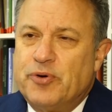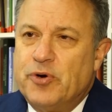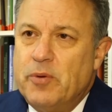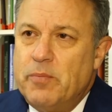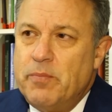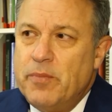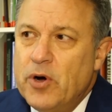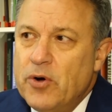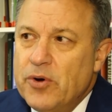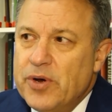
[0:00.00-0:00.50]

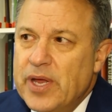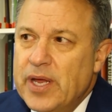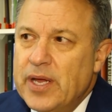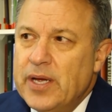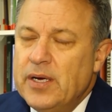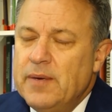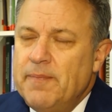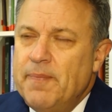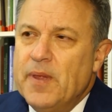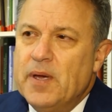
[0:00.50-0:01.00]

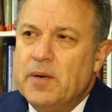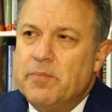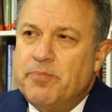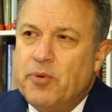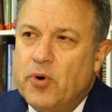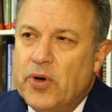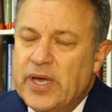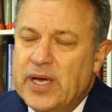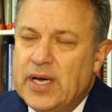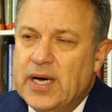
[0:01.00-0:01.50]
promoting
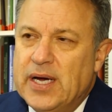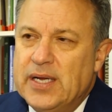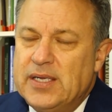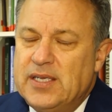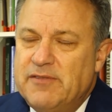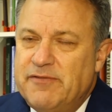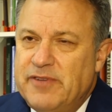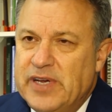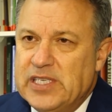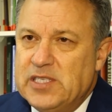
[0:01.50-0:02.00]

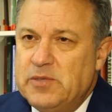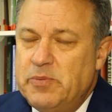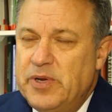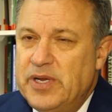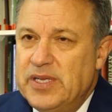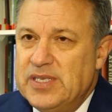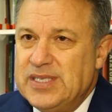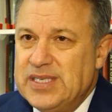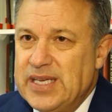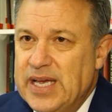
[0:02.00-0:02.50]
boycott,
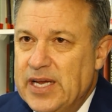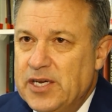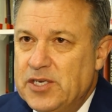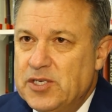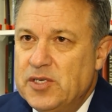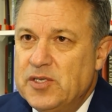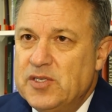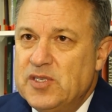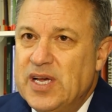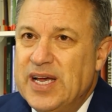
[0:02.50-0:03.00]
divestment, and
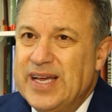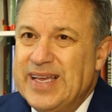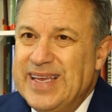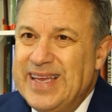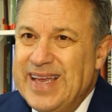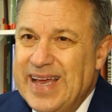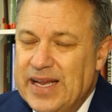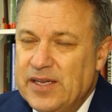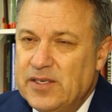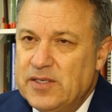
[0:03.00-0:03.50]
sanctions
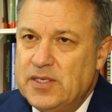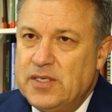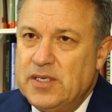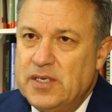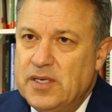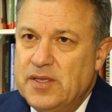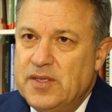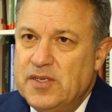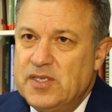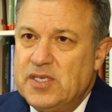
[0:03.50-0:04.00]
against
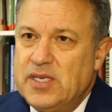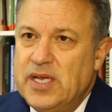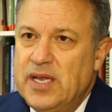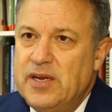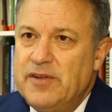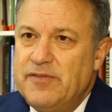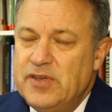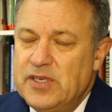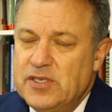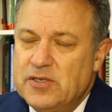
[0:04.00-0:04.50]
the
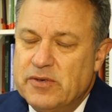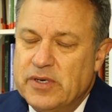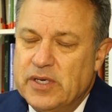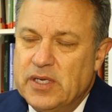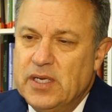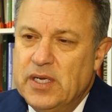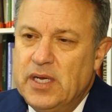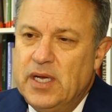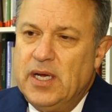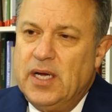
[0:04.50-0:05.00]
state of
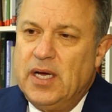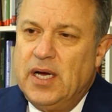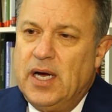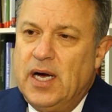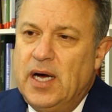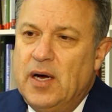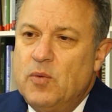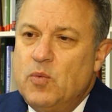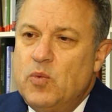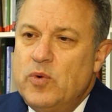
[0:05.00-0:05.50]
Israel
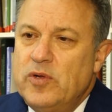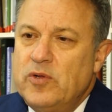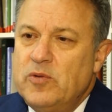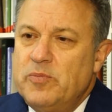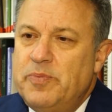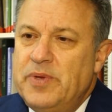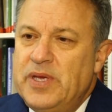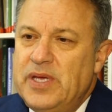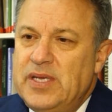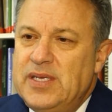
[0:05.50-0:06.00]
will
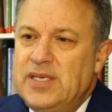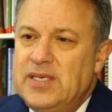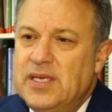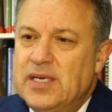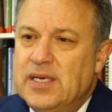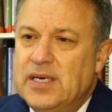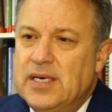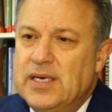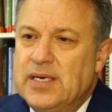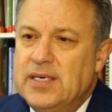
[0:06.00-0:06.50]
be
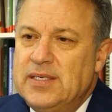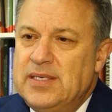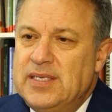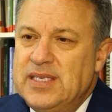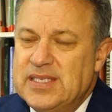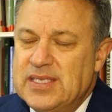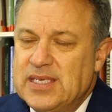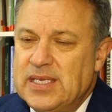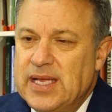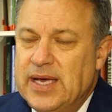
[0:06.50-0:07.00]

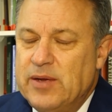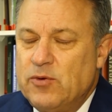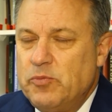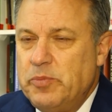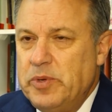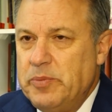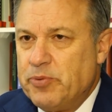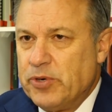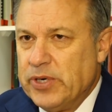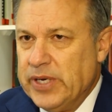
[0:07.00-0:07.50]
disallowed, will
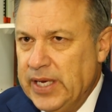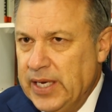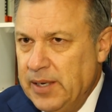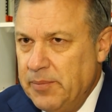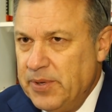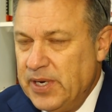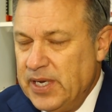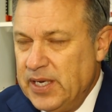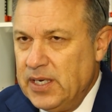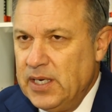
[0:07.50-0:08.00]
be
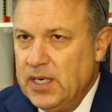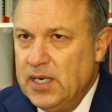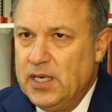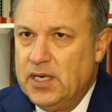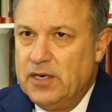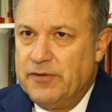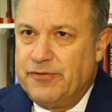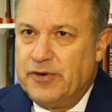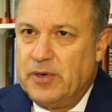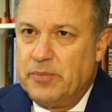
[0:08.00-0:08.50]
prohibited
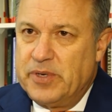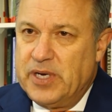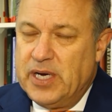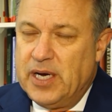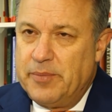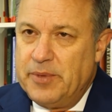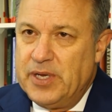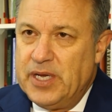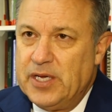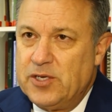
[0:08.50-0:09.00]
from
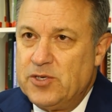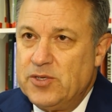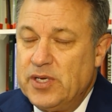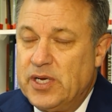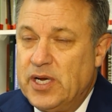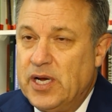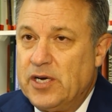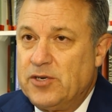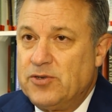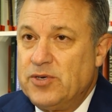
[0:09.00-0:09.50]
coming into the
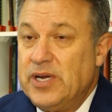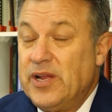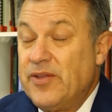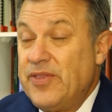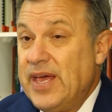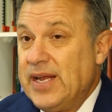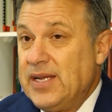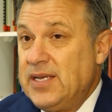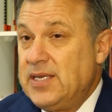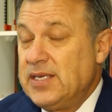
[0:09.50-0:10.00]
country. Now,
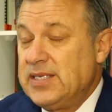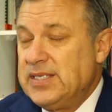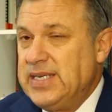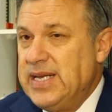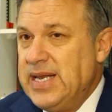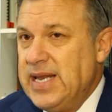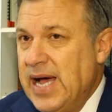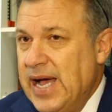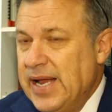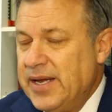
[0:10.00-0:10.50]
that does
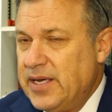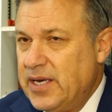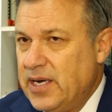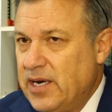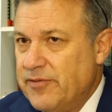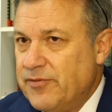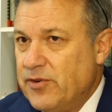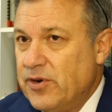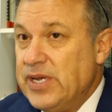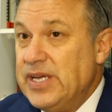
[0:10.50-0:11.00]
not
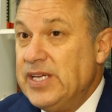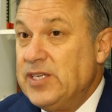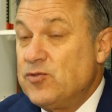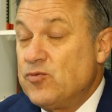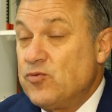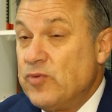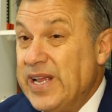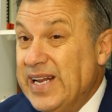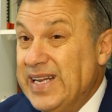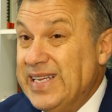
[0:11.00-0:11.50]
cover
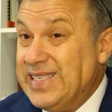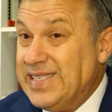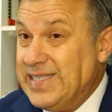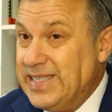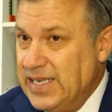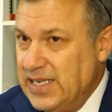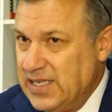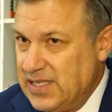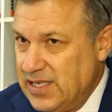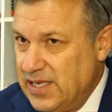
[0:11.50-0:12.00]
Israeli
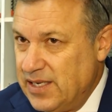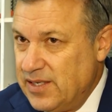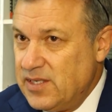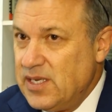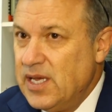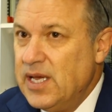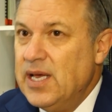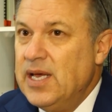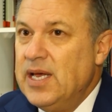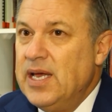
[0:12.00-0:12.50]

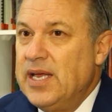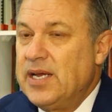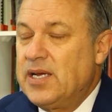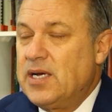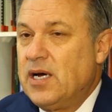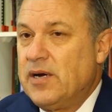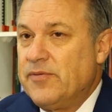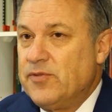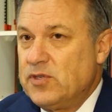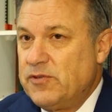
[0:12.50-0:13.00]
citizens. It
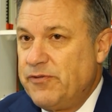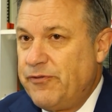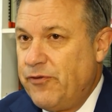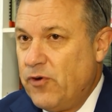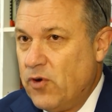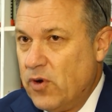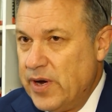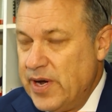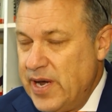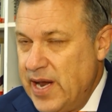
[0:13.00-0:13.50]
covers
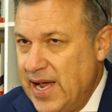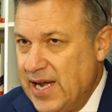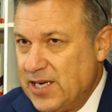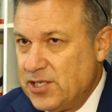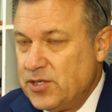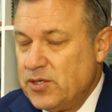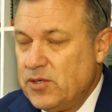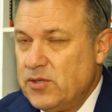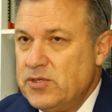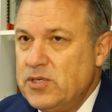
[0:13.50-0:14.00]
foreign
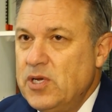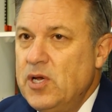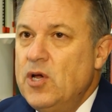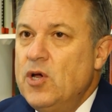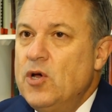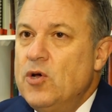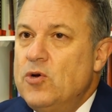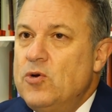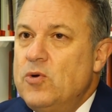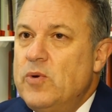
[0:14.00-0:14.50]
nationals
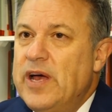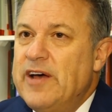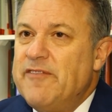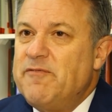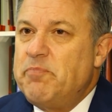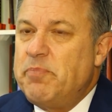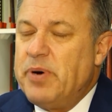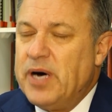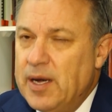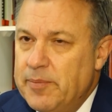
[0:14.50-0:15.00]
who
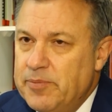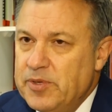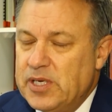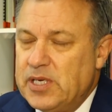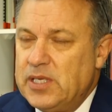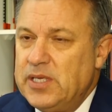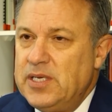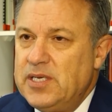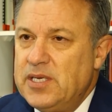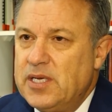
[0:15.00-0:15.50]
have
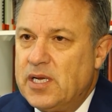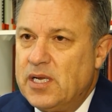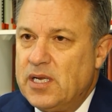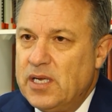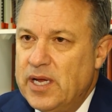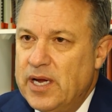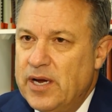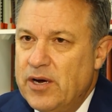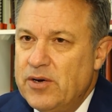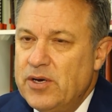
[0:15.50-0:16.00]
publicly
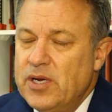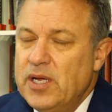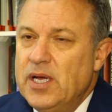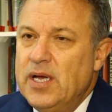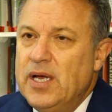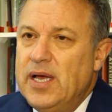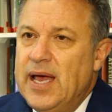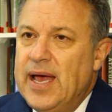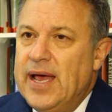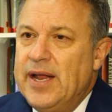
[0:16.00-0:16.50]
declared
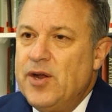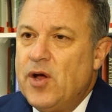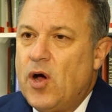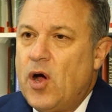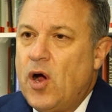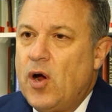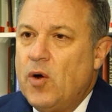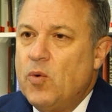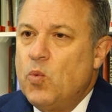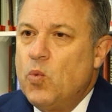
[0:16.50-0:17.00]
and
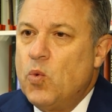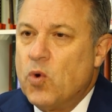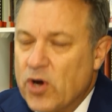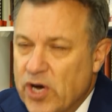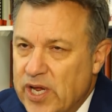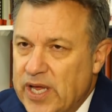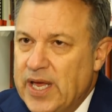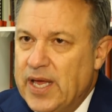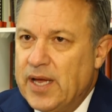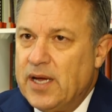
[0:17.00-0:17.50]
are
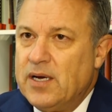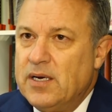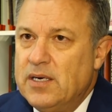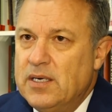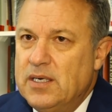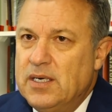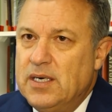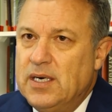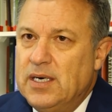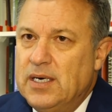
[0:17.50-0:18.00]
working
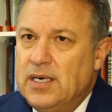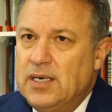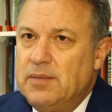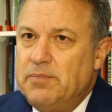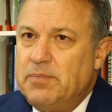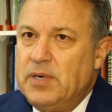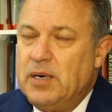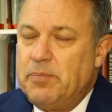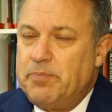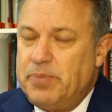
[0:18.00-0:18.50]

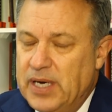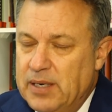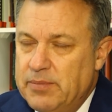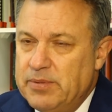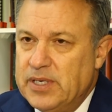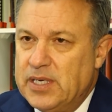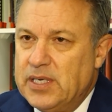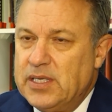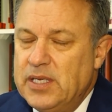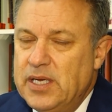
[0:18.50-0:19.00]

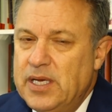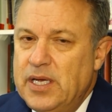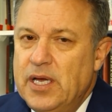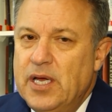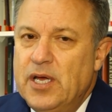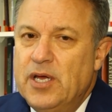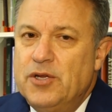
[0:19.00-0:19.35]
publicly